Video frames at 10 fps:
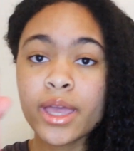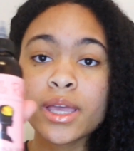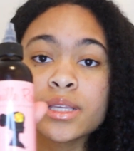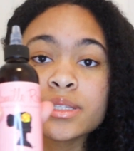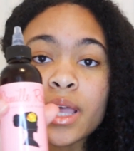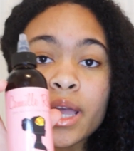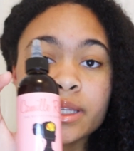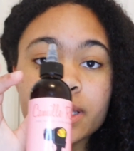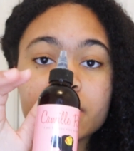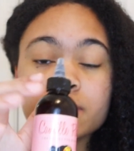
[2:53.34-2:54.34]
is I
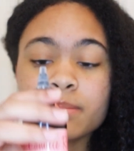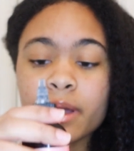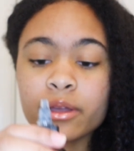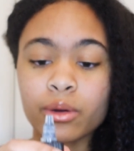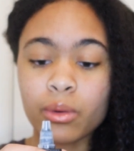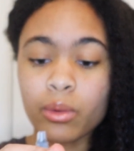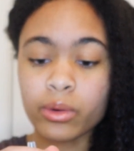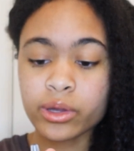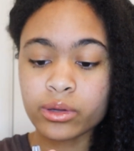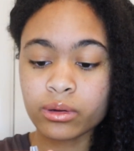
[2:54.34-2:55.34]
get my
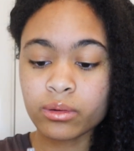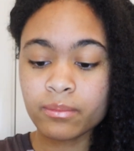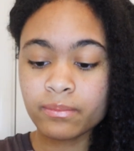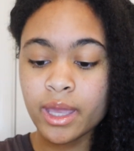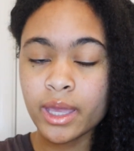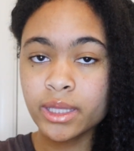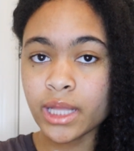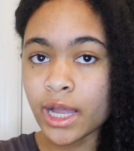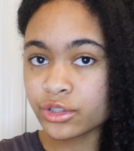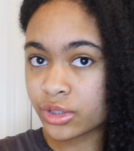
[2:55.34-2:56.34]
oil and
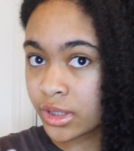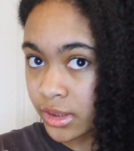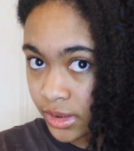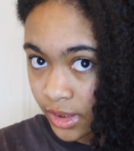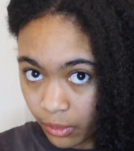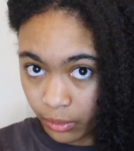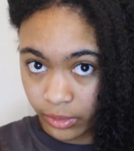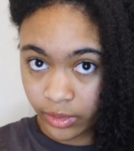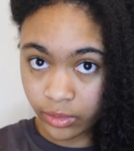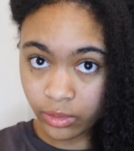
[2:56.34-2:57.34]
I just
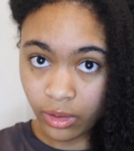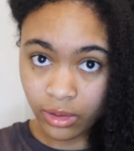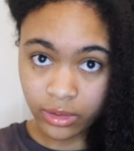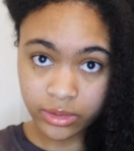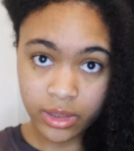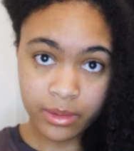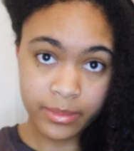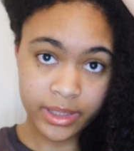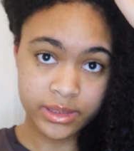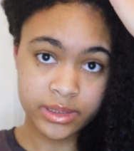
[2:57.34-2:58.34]
oil all on
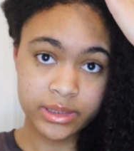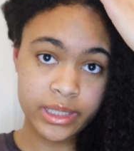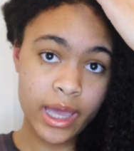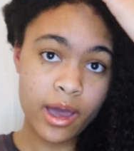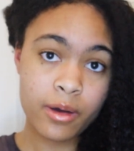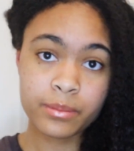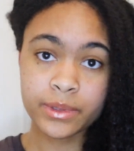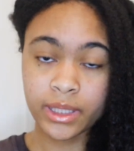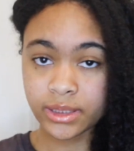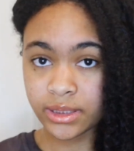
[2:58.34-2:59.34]
my scalp
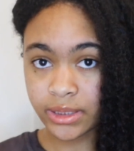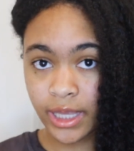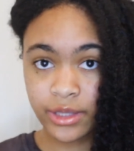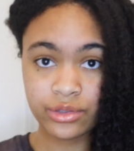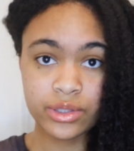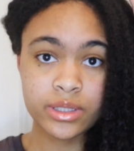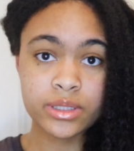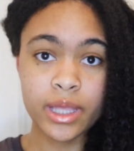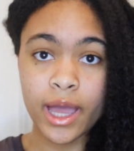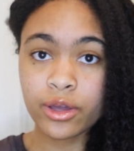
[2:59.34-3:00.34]
in like
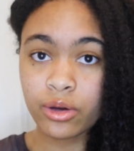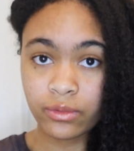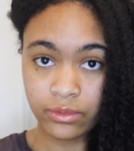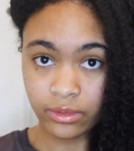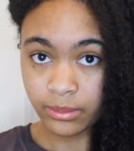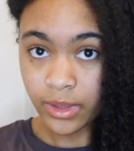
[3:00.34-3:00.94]
stages. Like I go from